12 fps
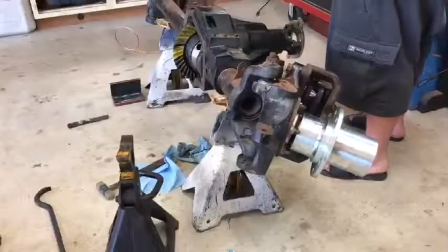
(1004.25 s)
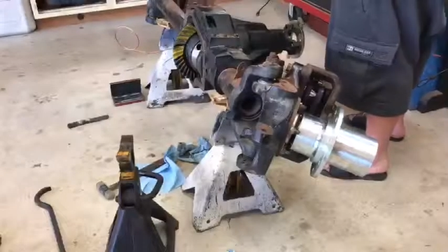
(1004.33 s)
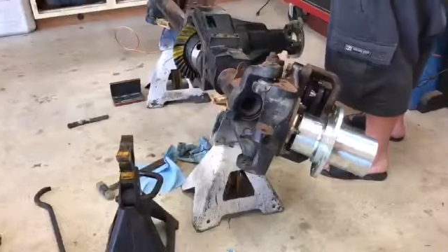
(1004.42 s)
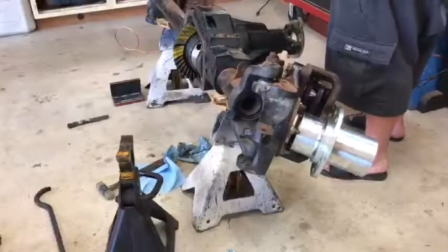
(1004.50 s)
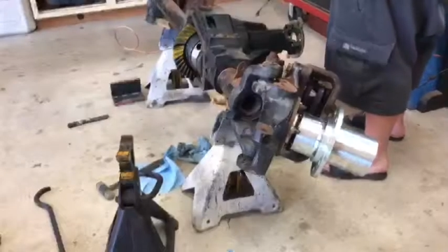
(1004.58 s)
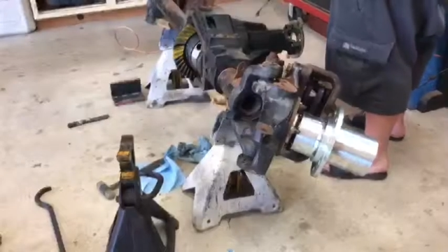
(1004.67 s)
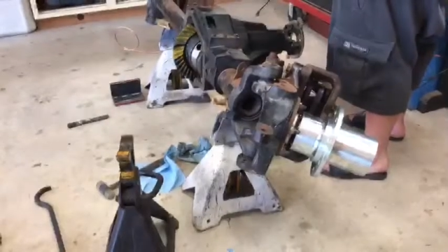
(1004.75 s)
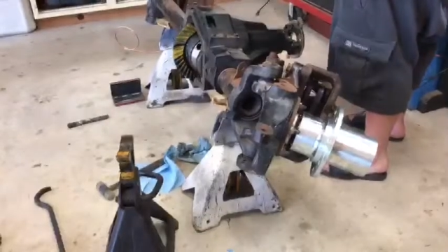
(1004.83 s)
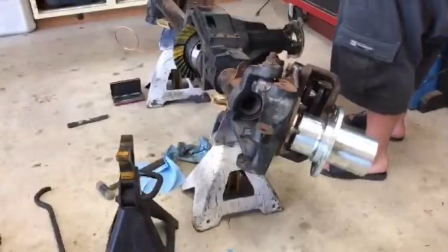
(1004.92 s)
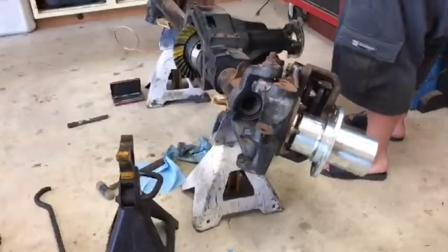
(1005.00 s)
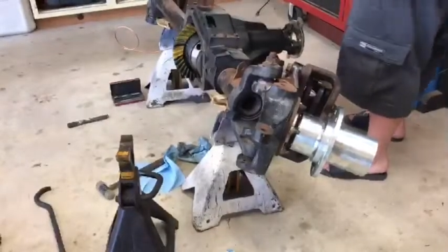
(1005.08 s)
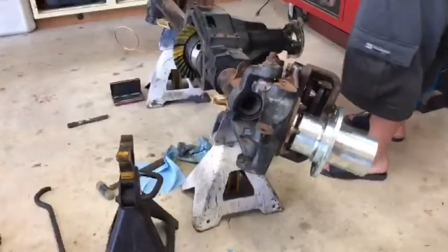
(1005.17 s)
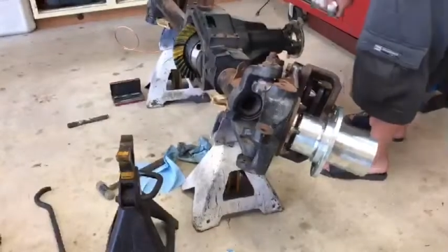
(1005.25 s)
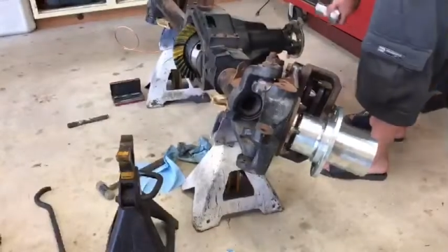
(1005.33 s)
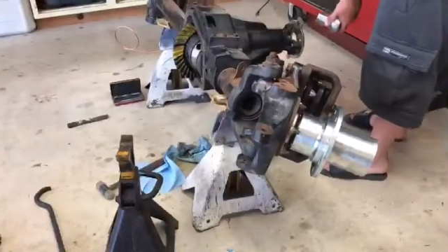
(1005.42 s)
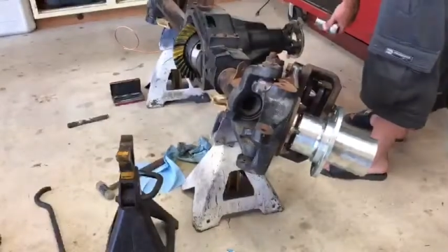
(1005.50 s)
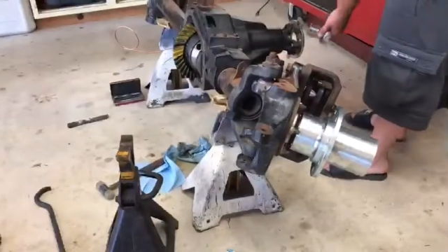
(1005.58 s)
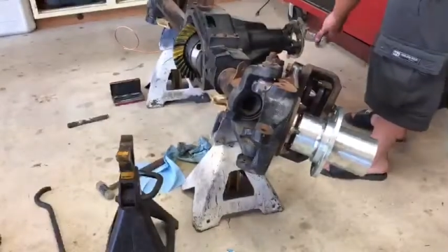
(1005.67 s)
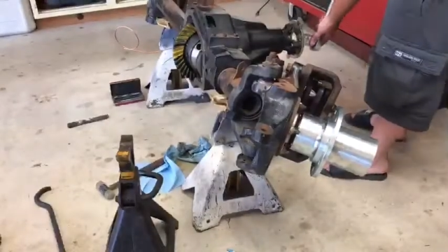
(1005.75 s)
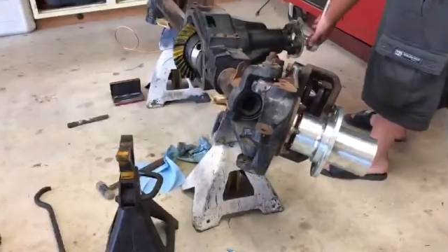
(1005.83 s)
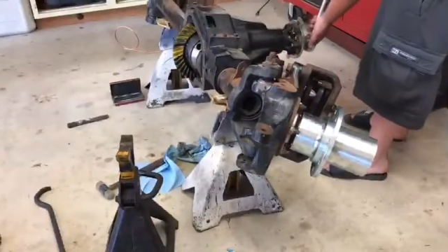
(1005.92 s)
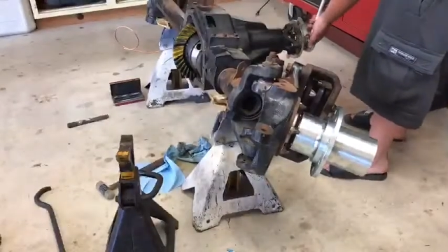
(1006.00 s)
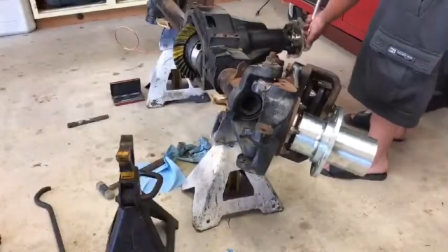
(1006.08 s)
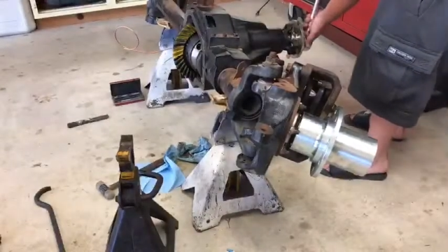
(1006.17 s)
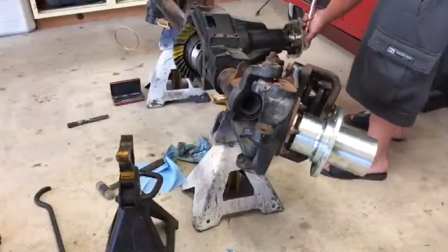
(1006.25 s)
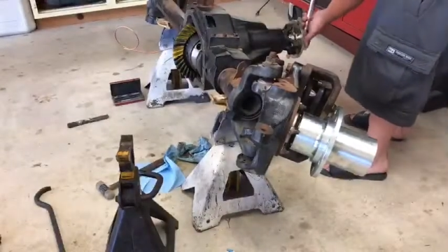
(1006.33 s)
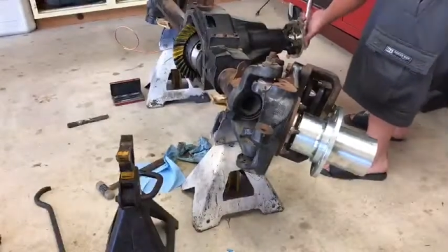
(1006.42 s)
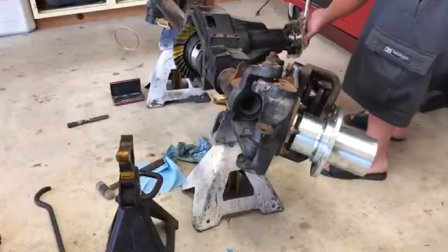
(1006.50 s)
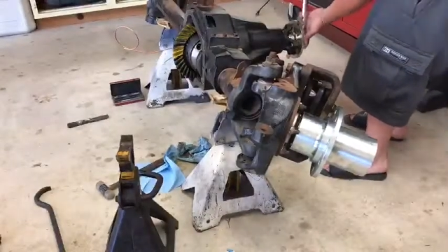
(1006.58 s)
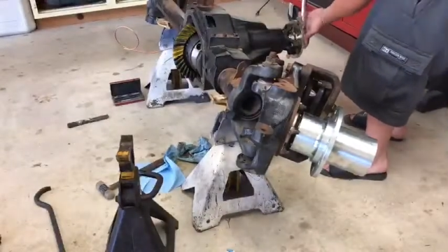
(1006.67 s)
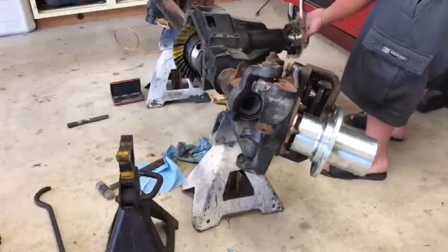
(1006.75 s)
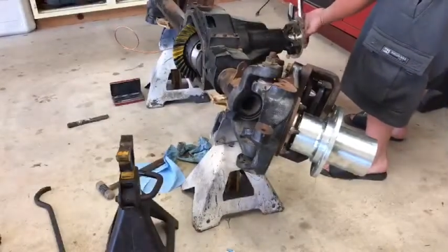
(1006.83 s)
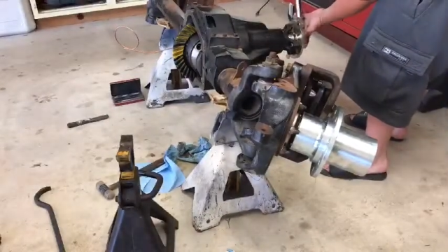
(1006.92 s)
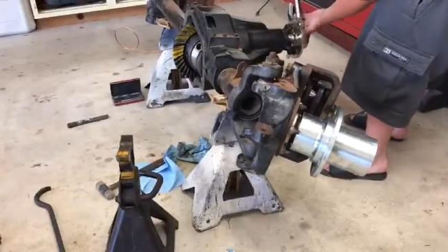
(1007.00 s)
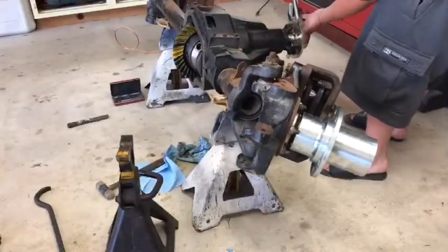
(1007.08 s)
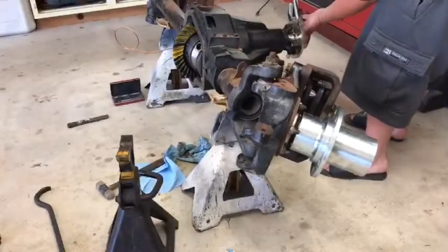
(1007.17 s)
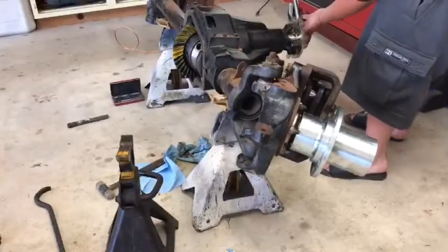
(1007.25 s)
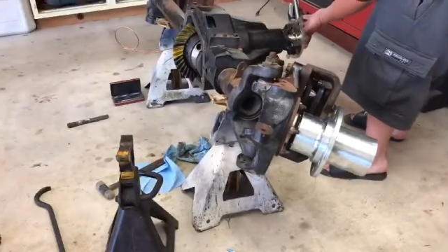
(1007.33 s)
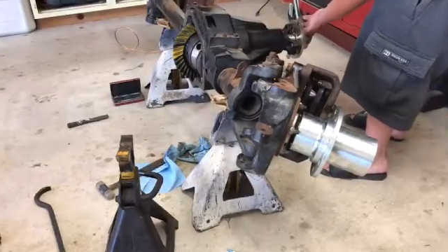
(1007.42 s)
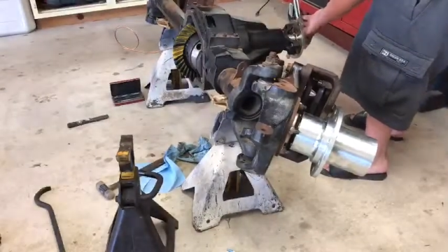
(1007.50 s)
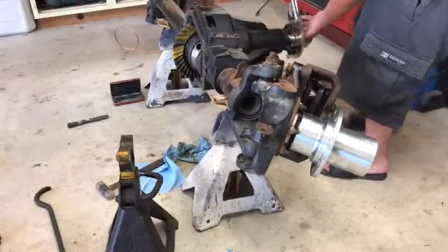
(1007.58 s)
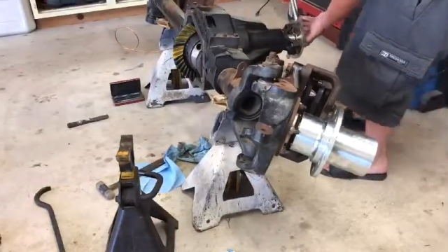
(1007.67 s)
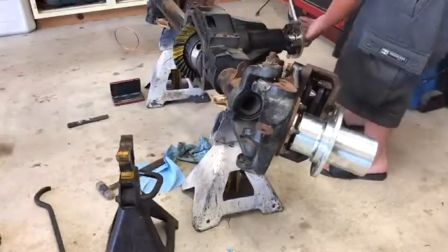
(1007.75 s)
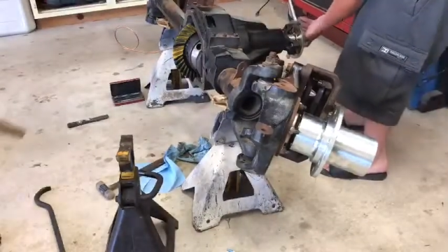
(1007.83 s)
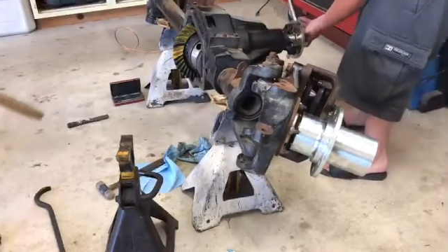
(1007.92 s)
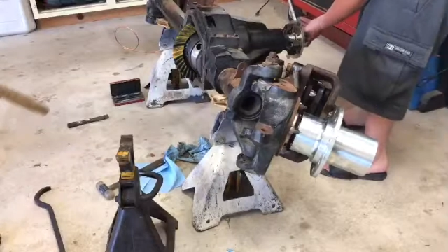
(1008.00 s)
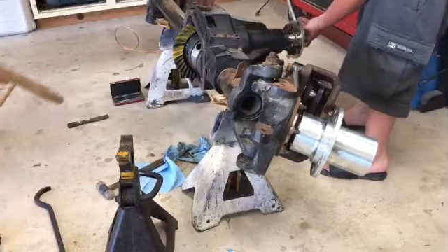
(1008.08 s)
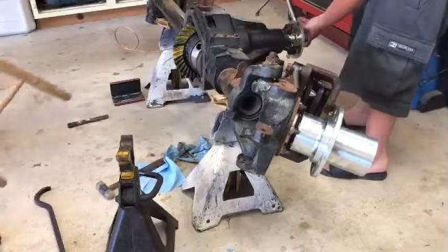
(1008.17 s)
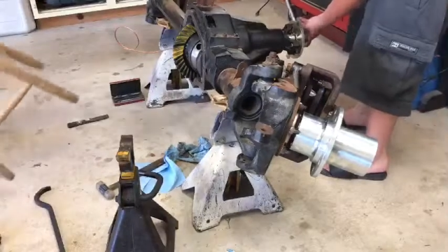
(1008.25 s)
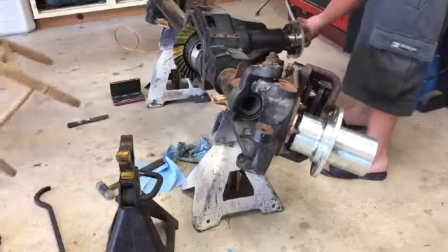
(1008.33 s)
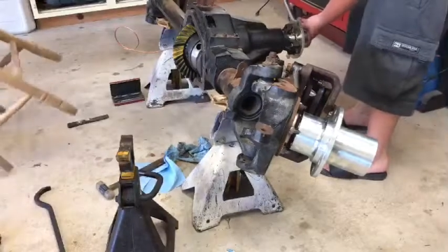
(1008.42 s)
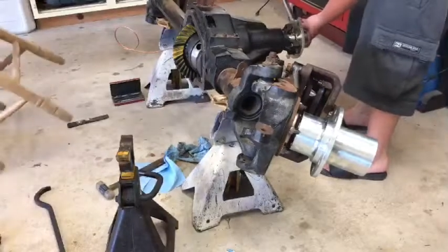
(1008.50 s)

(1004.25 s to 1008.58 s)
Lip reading: [unreadable: no face in view]